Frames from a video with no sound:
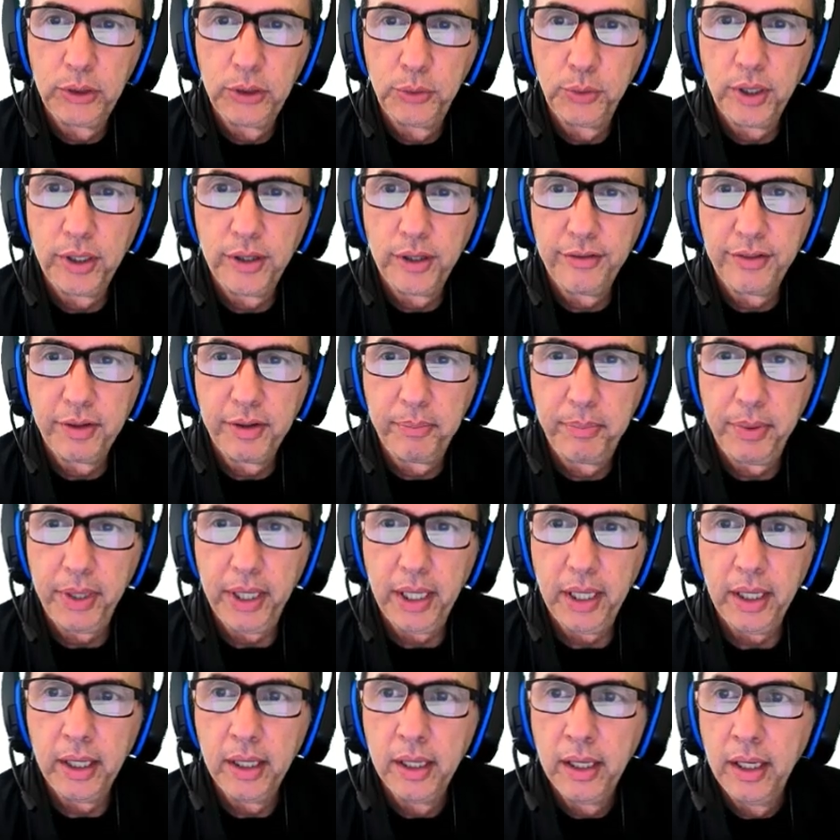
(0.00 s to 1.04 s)
1 over
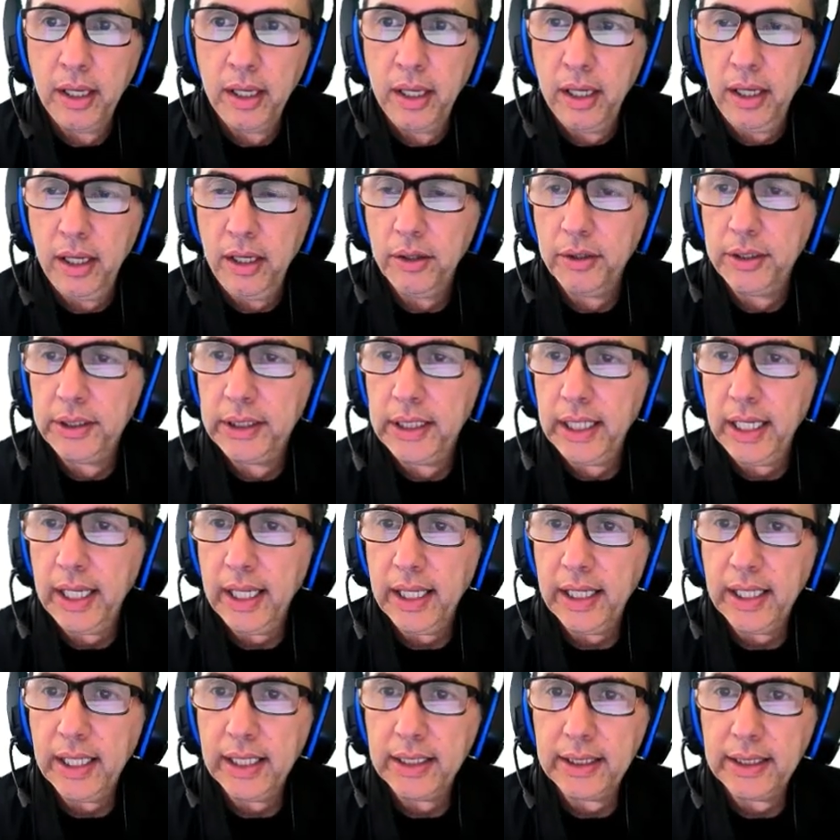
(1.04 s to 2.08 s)
p. You see,
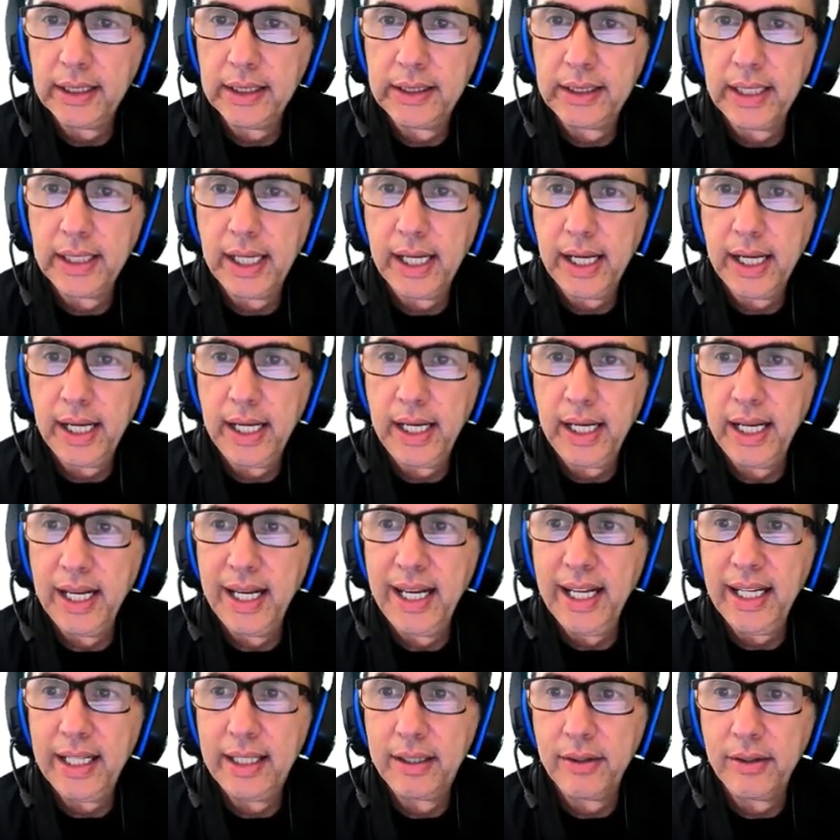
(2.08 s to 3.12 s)
this is a
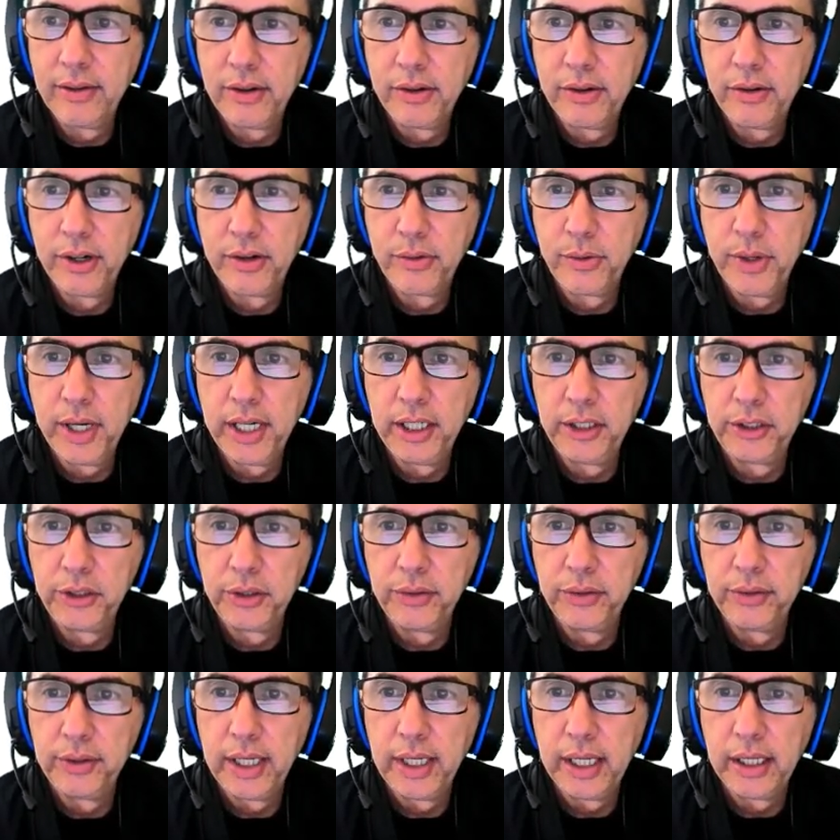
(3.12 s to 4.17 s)
literal
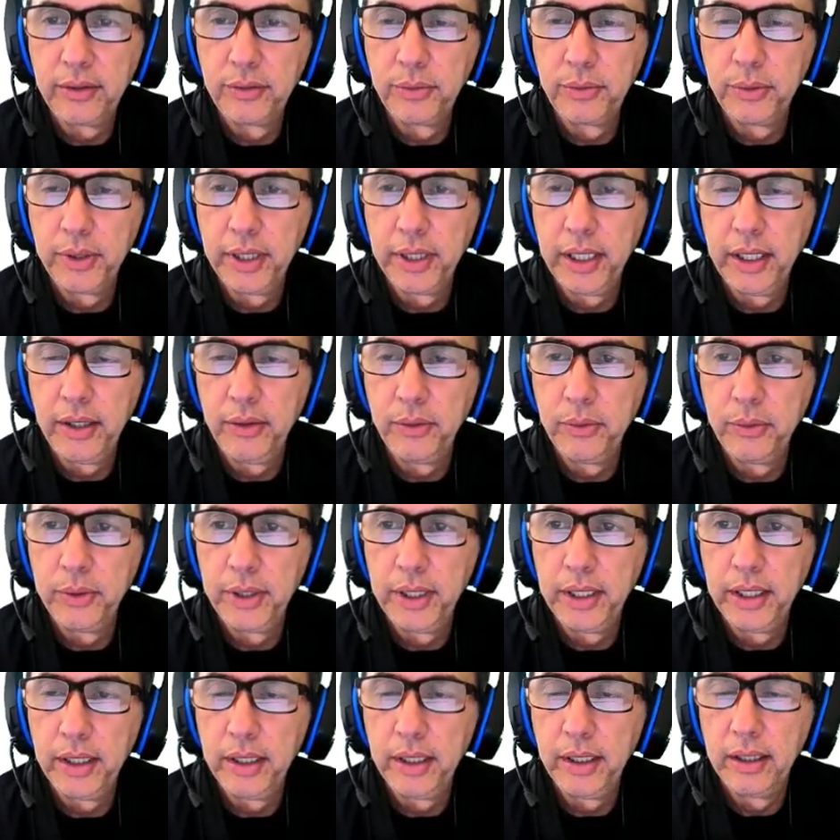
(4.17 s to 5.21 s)
equation that
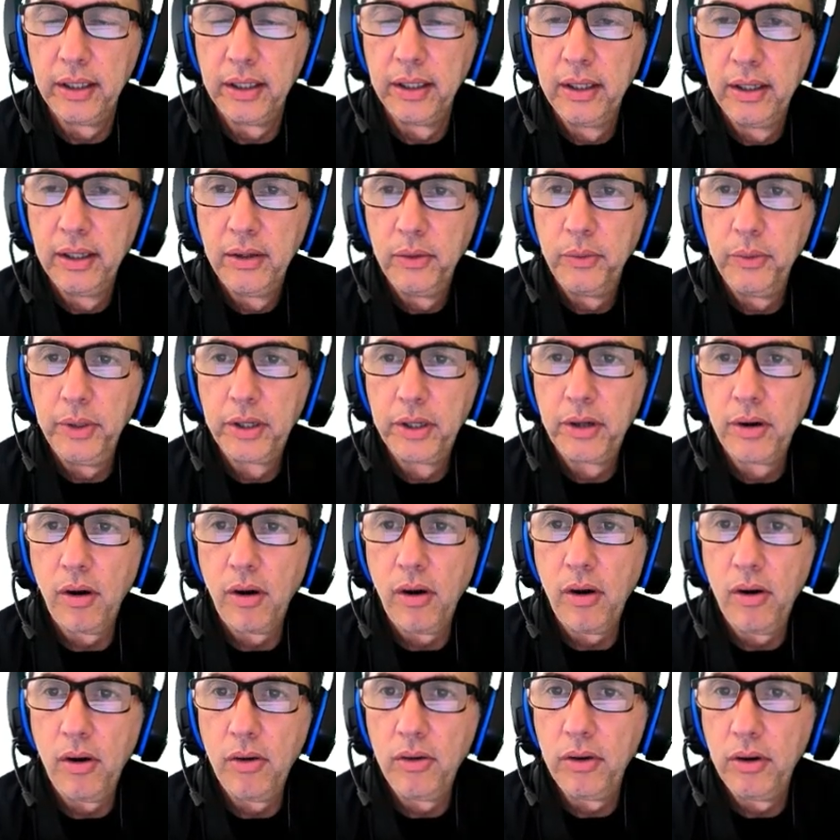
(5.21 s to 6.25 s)
we
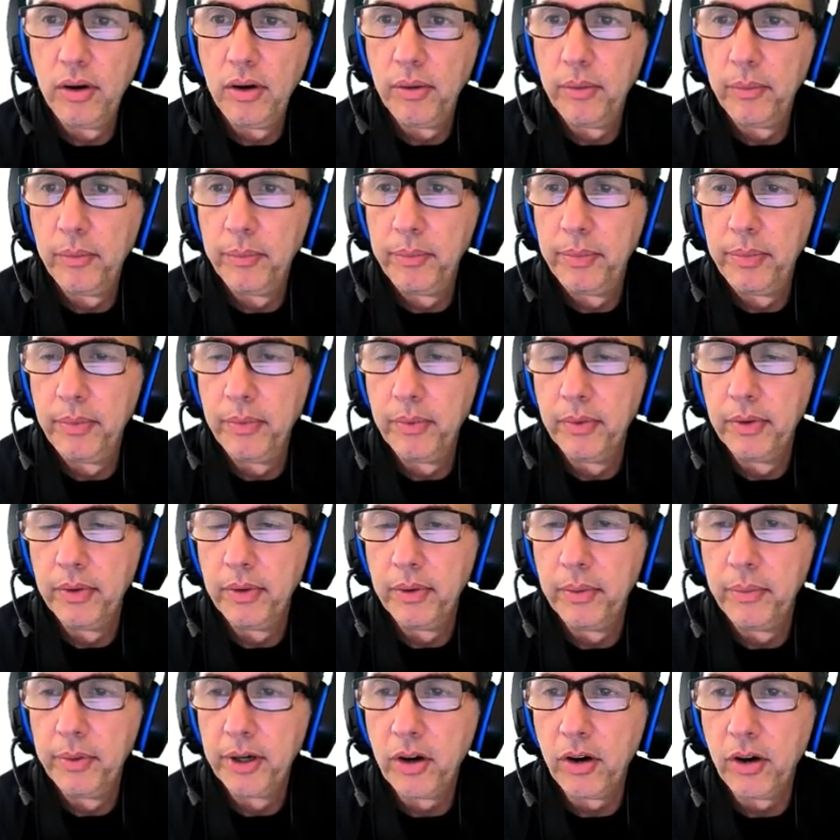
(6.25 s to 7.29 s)
call
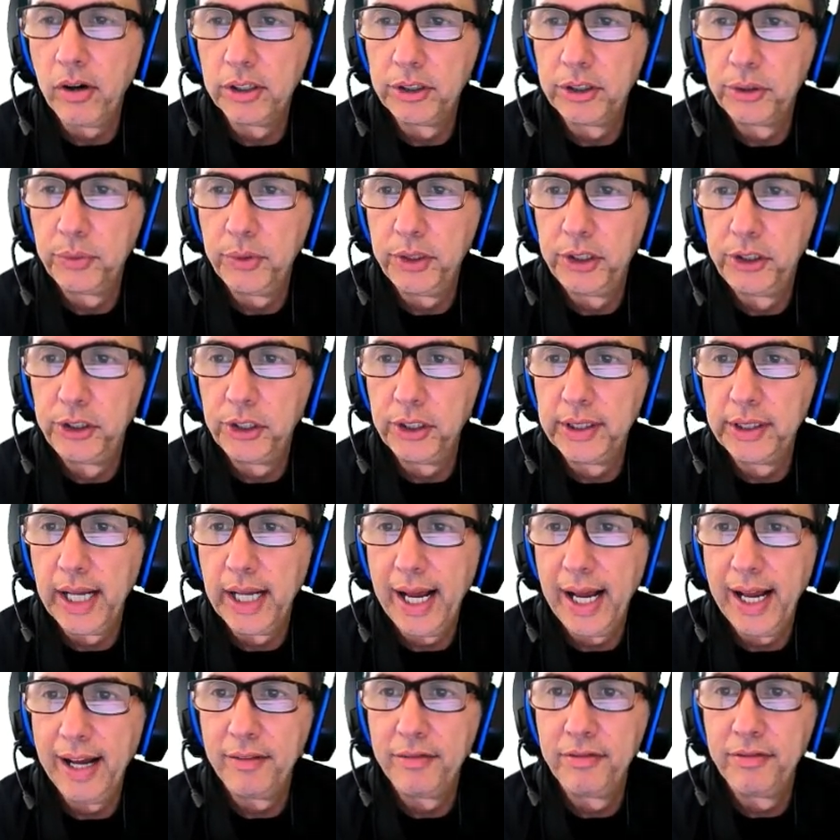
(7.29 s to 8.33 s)
because we just
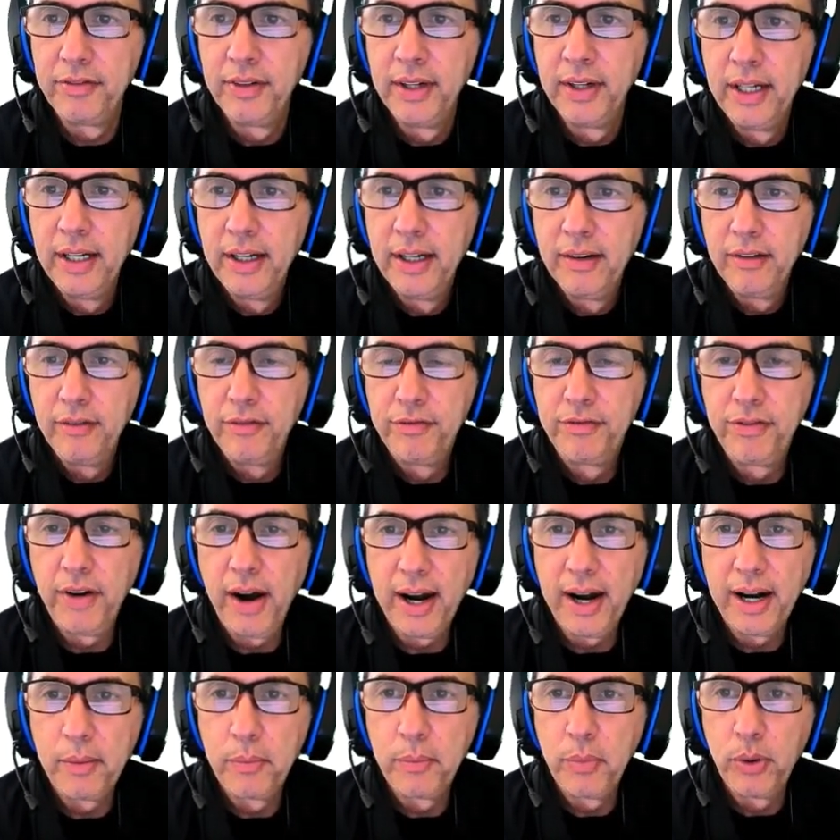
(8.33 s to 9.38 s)
have
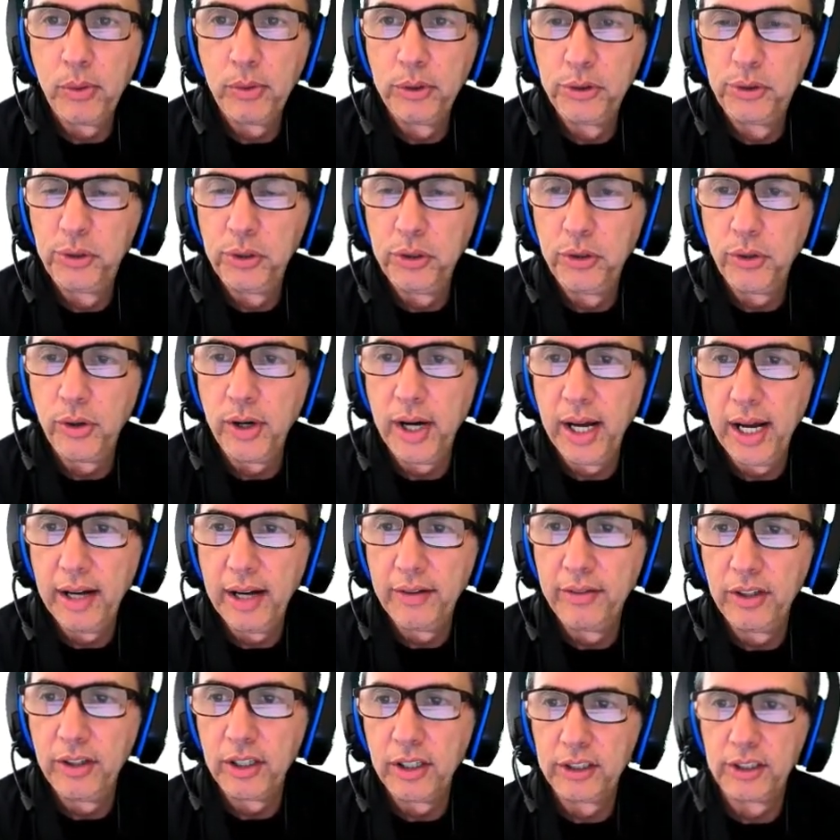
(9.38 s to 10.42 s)
variables, we don't have
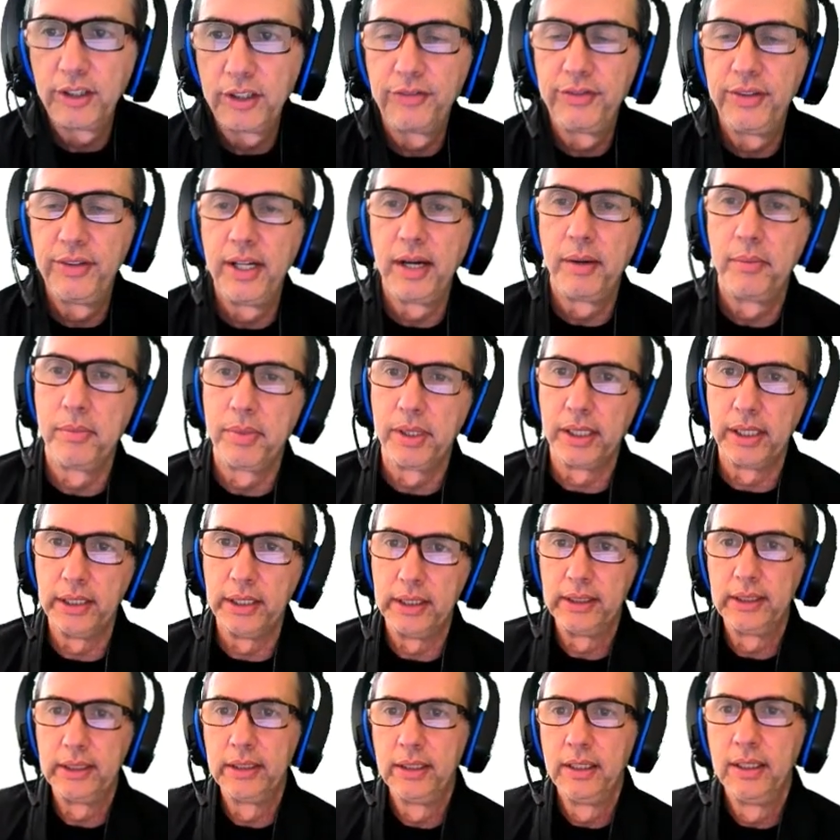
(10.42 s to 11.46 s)
lots of numbers.
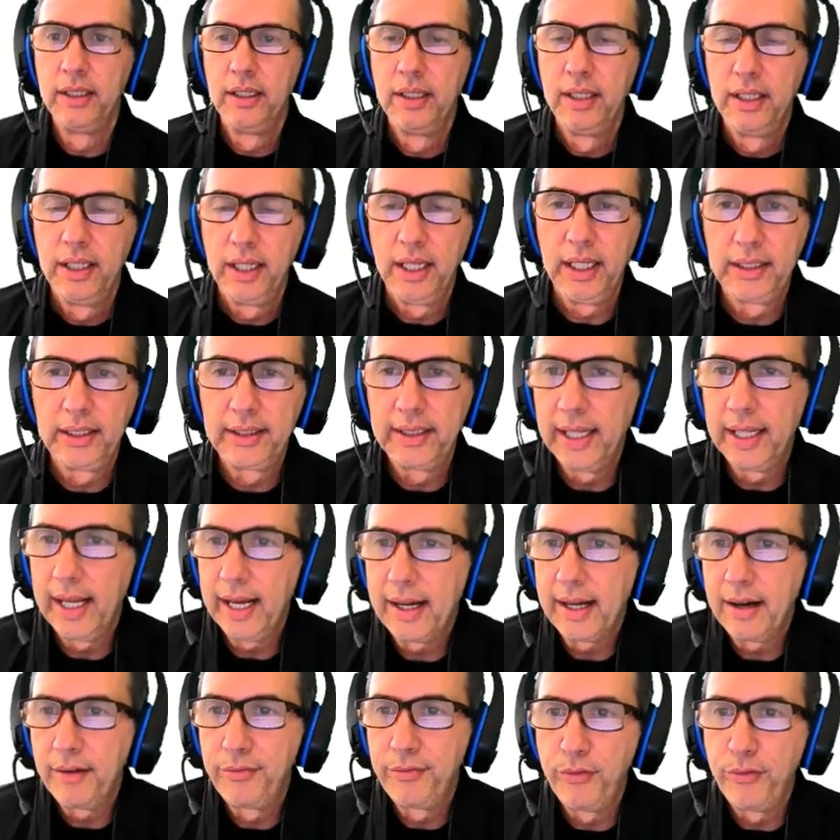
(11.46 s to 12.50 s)
It's like
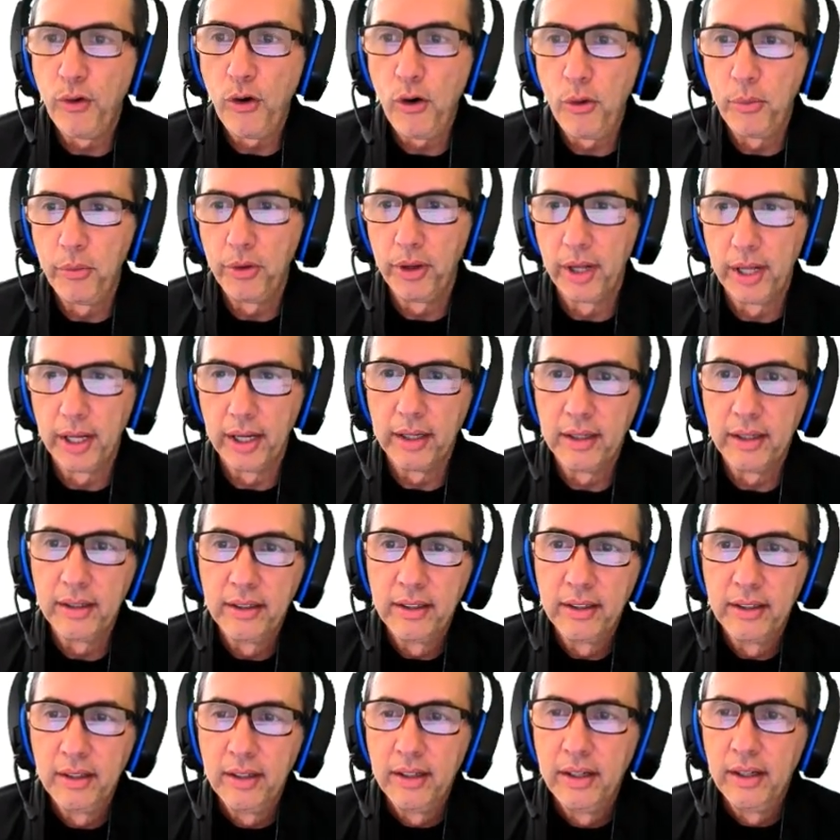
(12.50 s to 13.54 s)
a formula.
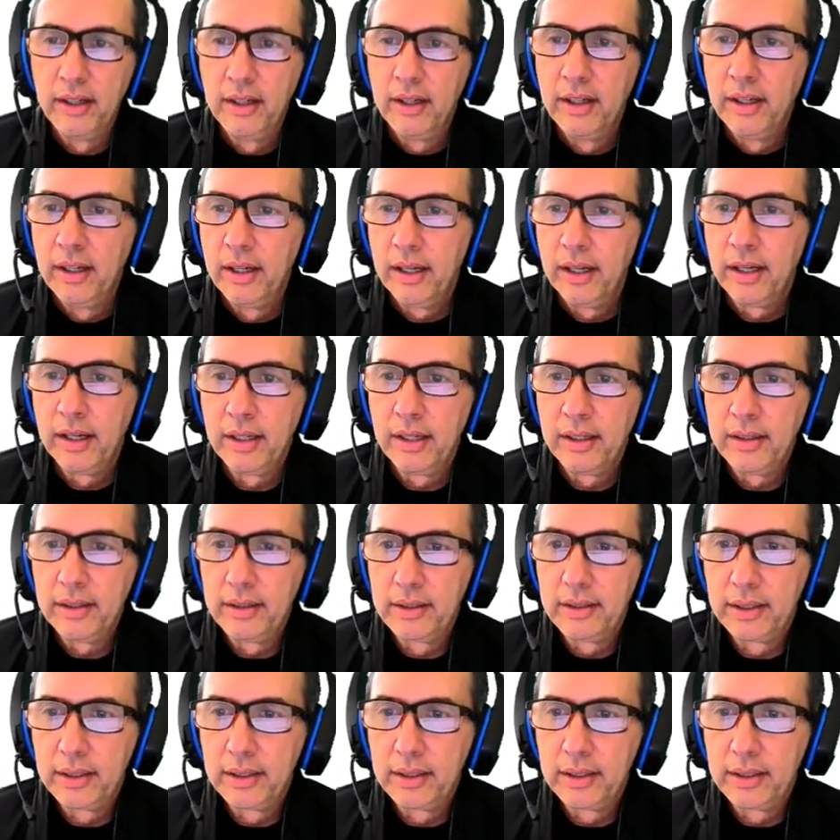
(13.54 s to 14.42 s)
And